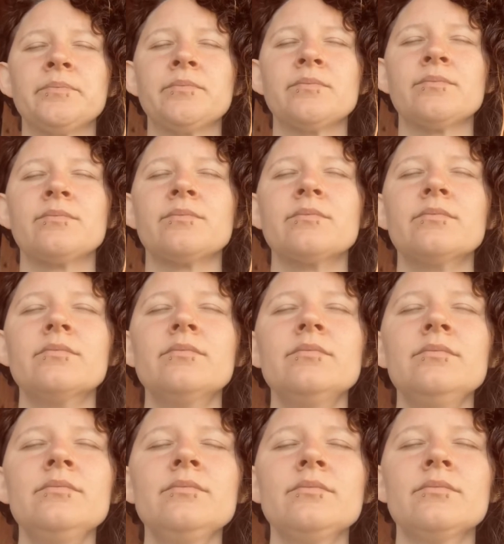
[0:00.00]

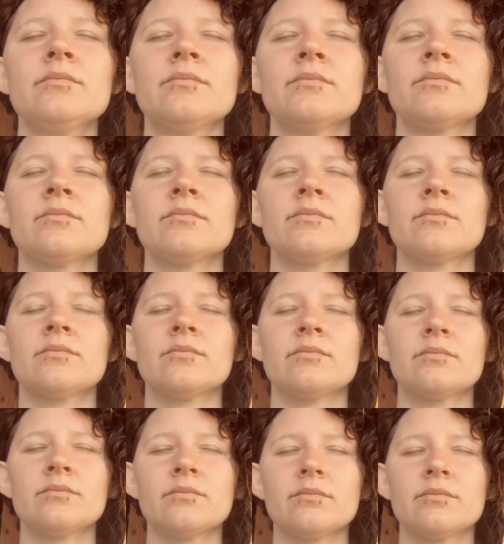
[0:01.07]

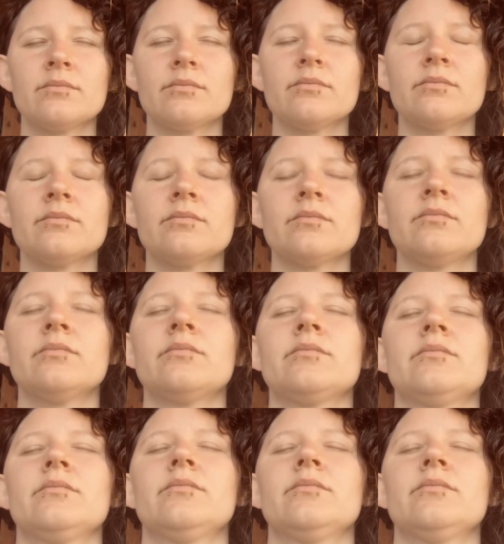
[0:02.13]
(silence)